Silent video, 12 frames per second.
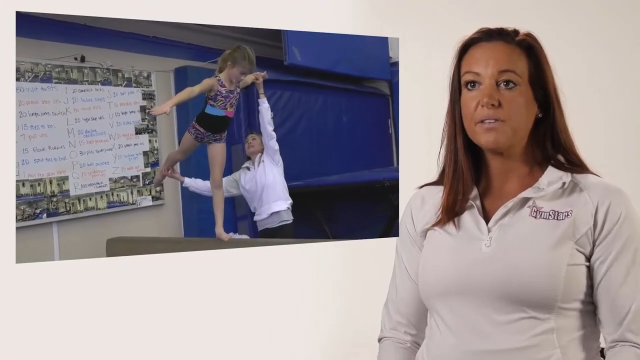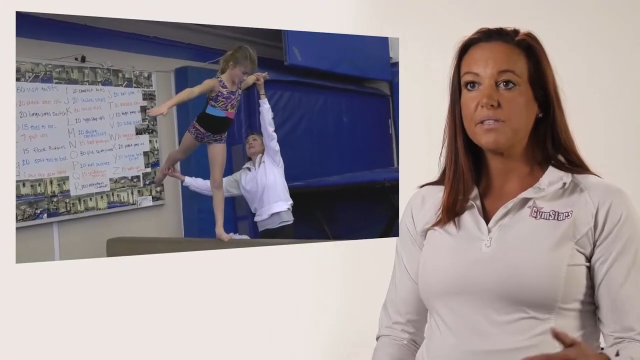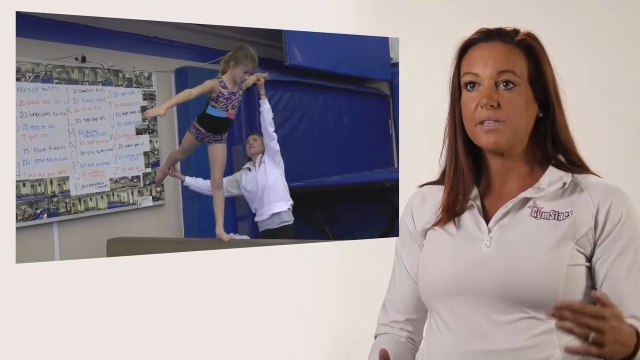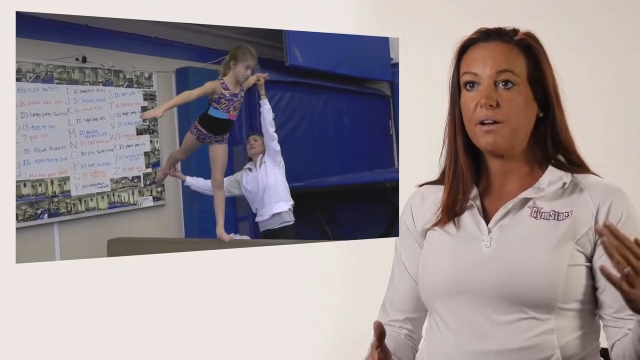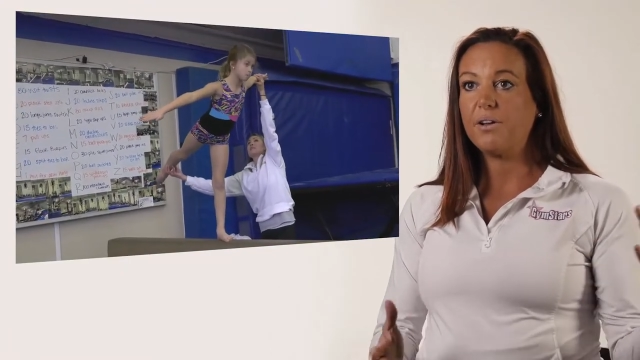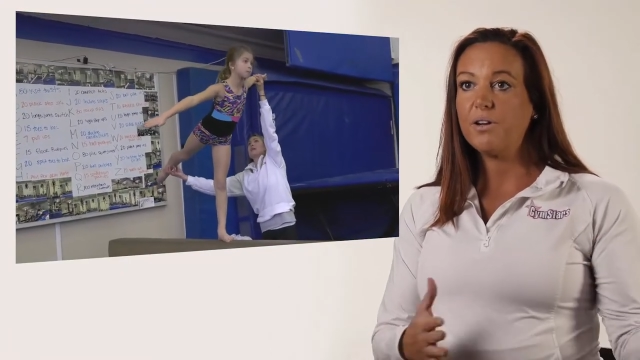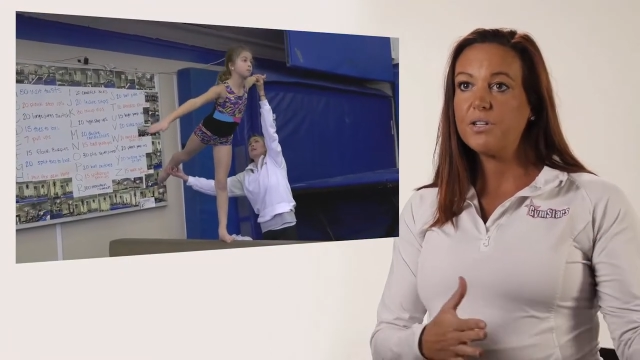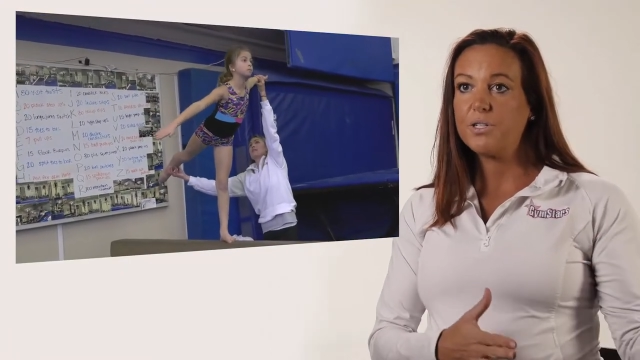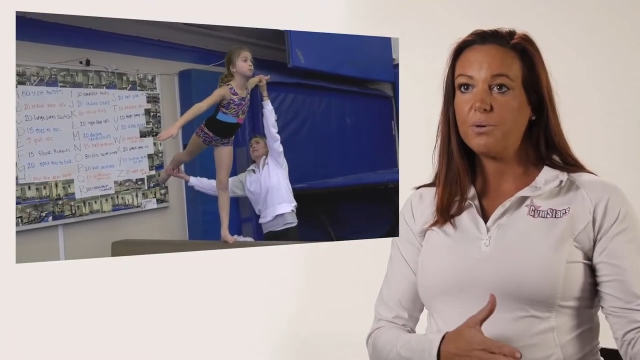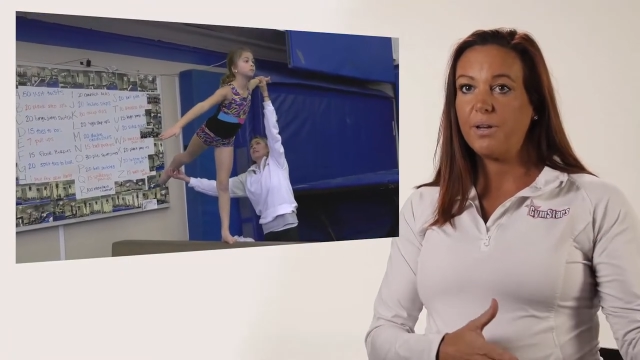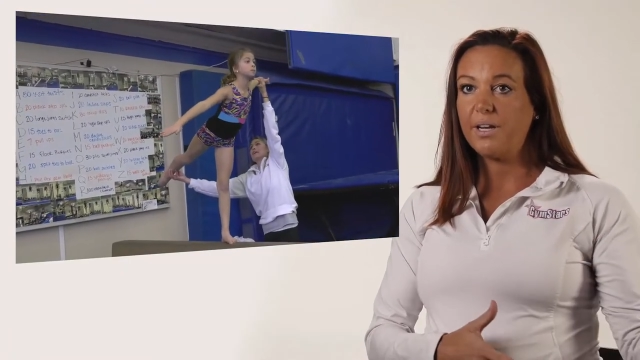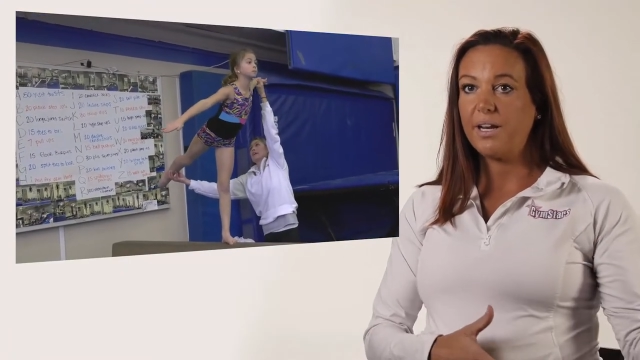this is how you're
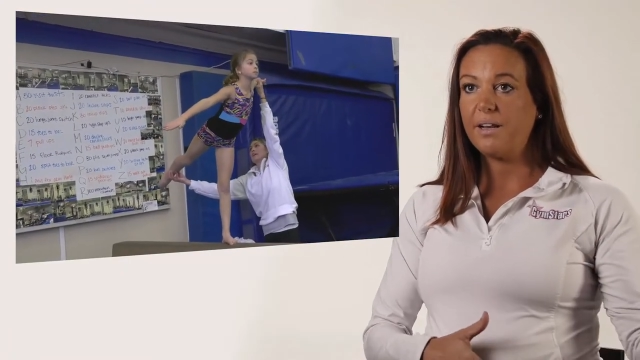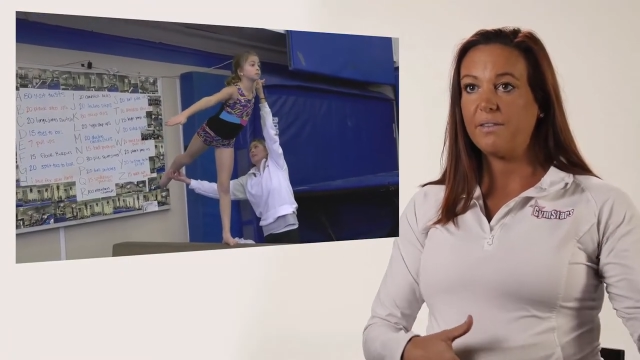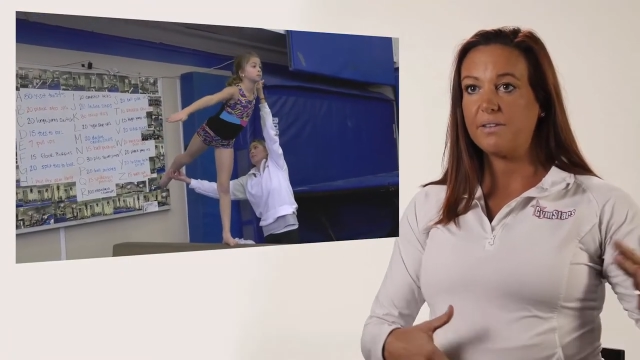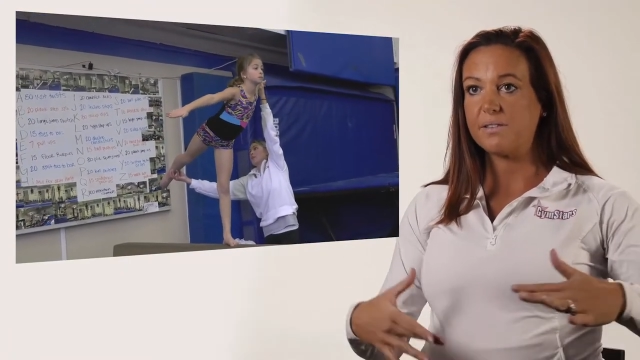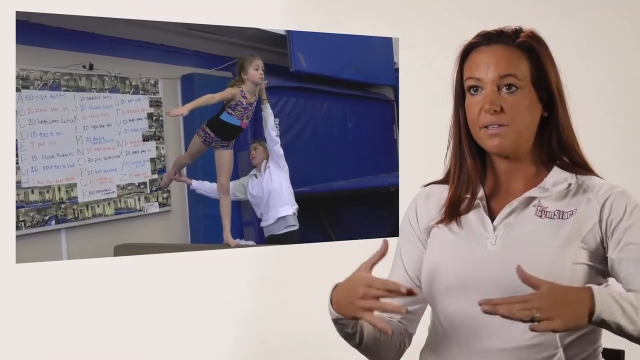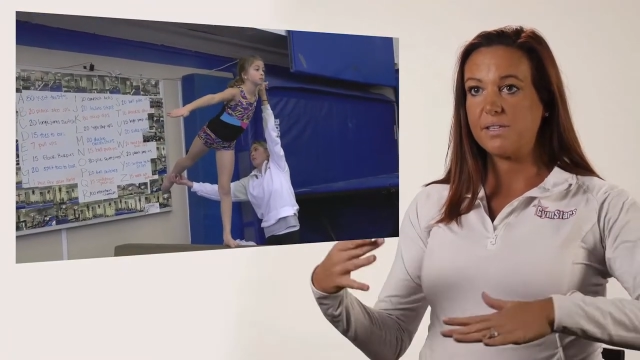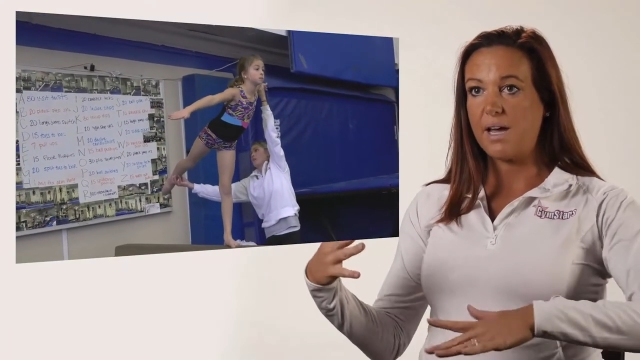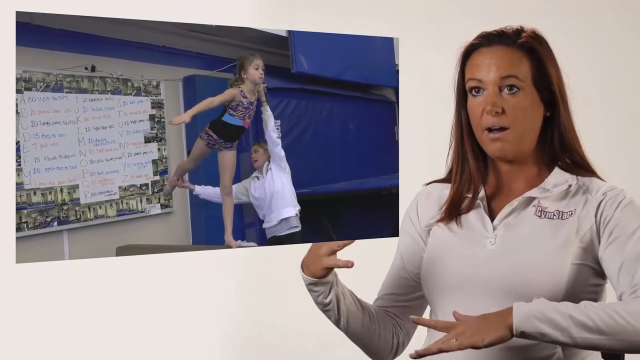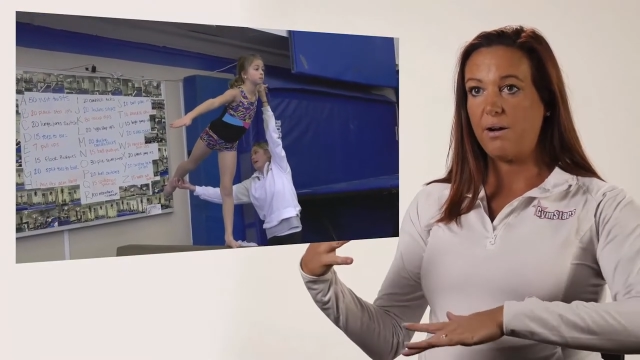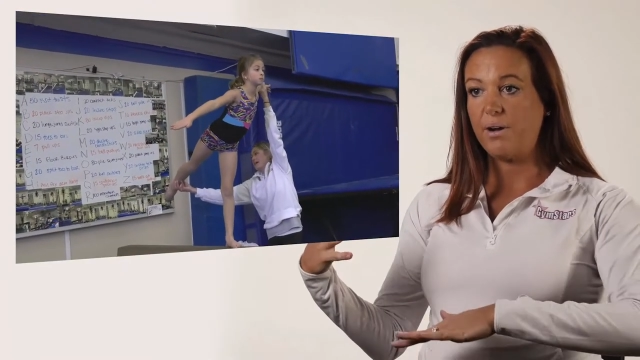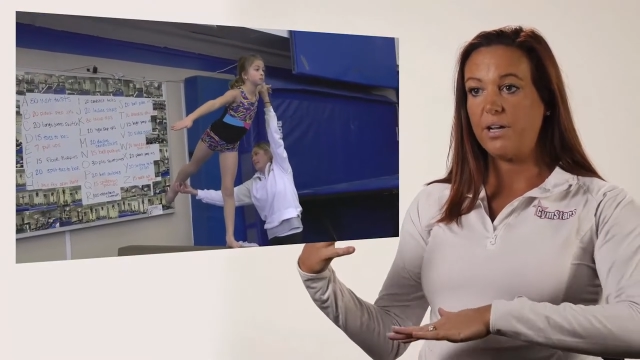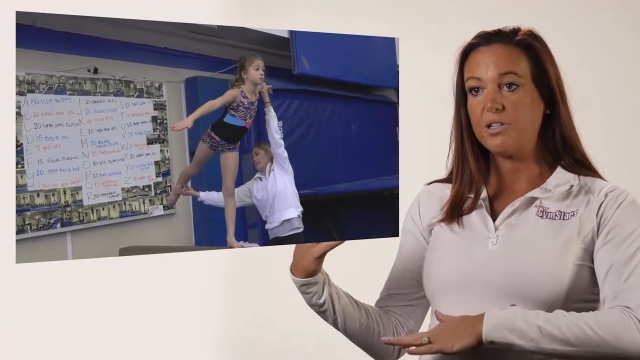doing it, this is
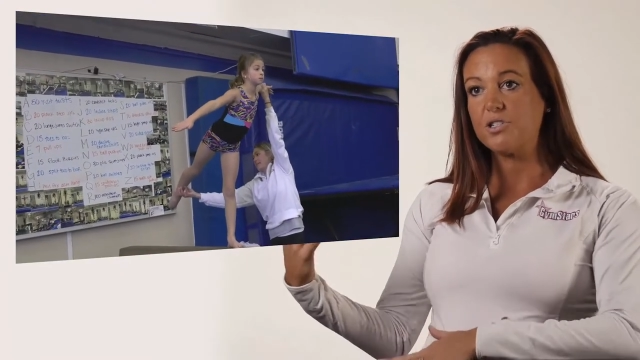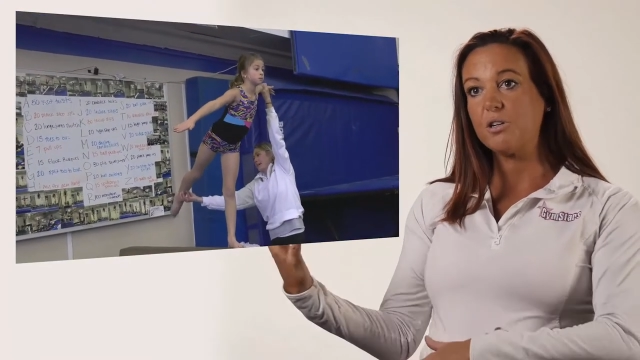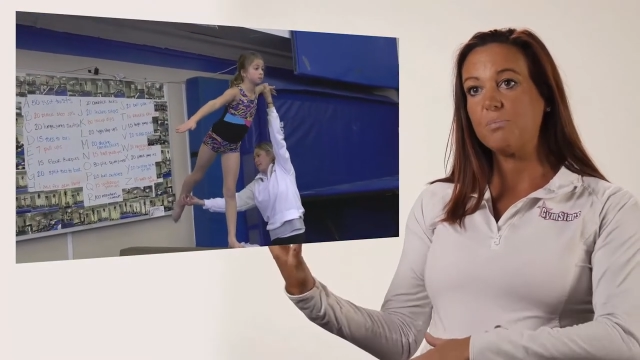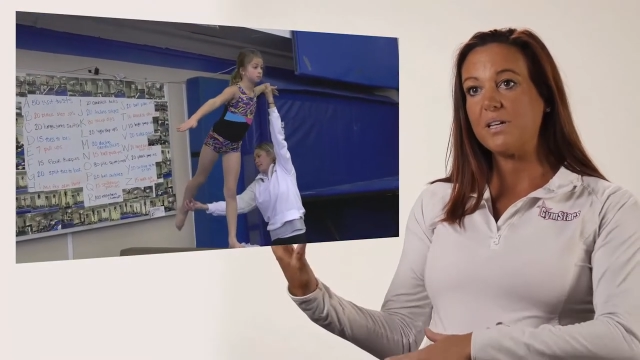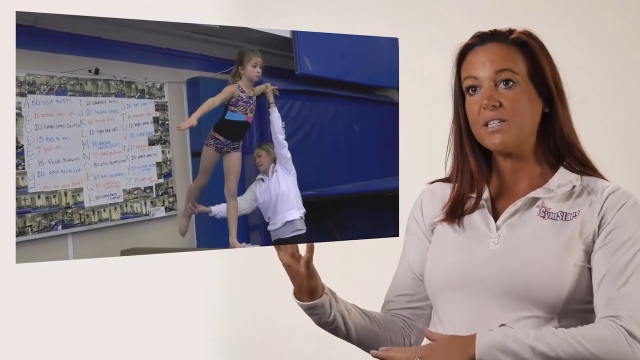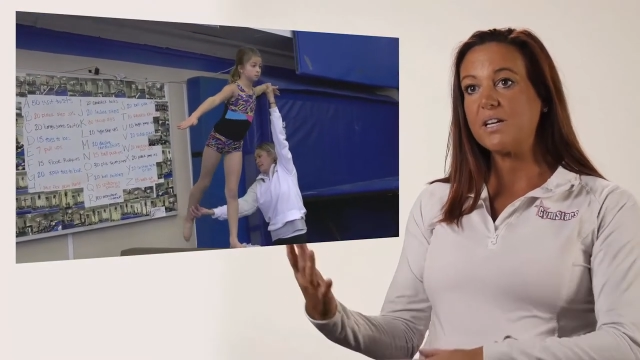how it should be